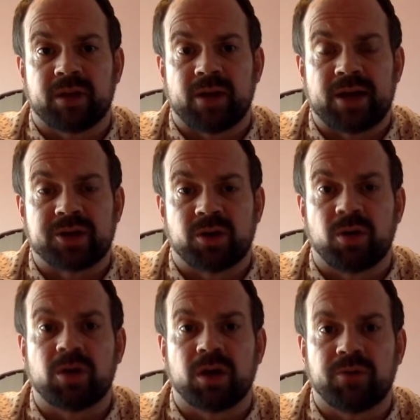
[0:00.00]
agile
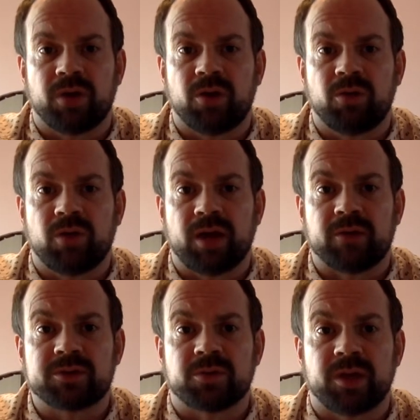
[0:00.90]
ongoing
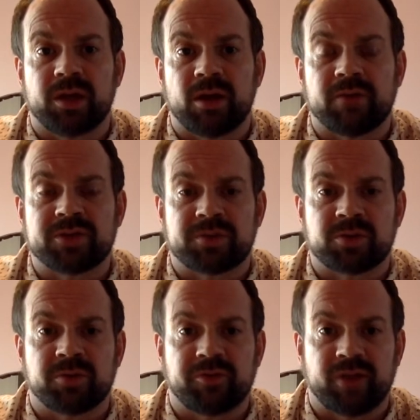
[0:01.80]
rollout where you have
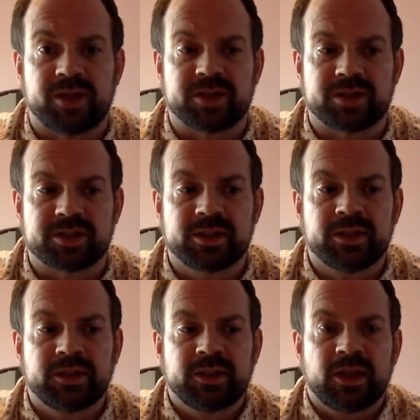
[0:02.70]
subsequent phases,
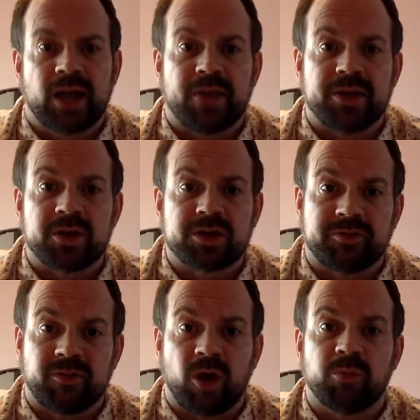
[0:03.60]
and then you can
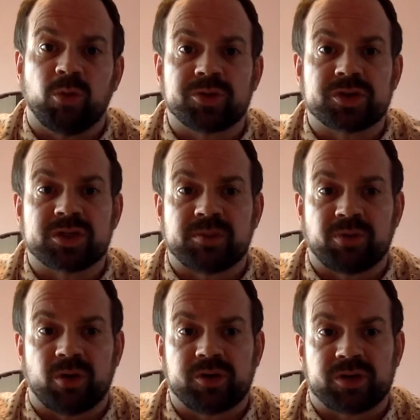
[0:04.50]
define what is the
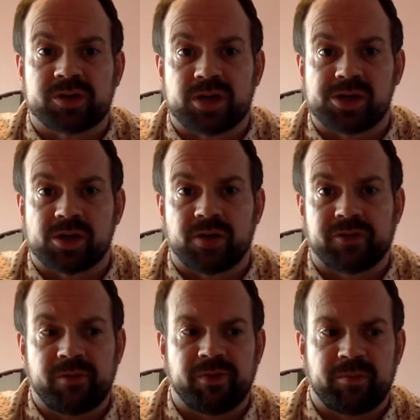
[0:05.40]
prioritization
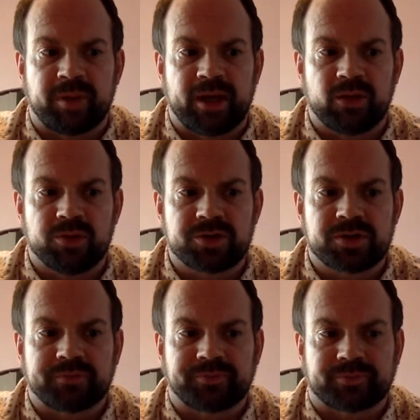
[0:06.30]
after MVP launch.
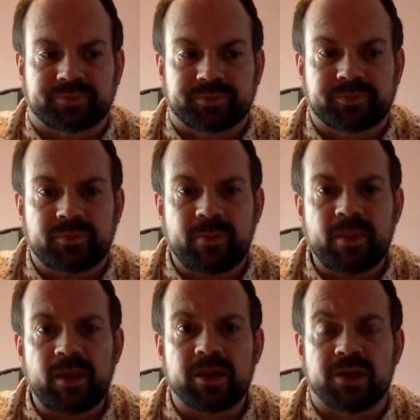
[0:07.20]

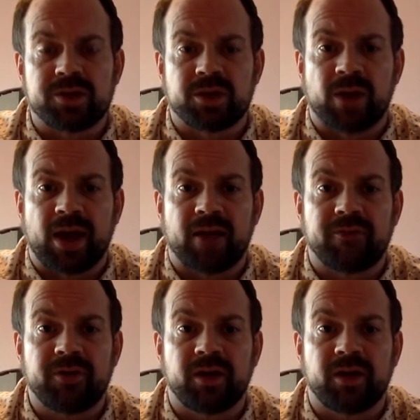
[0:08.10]
Do you have